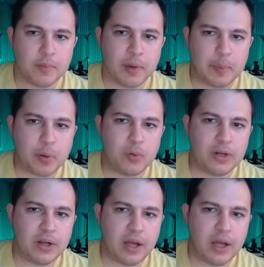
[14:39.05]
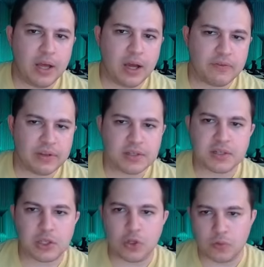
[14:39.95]
My opponent
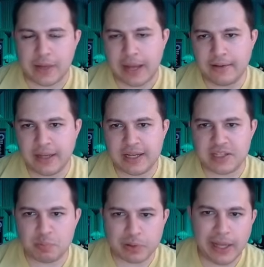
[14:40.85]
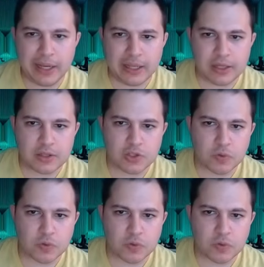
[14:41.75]
obviously knew that and is planning to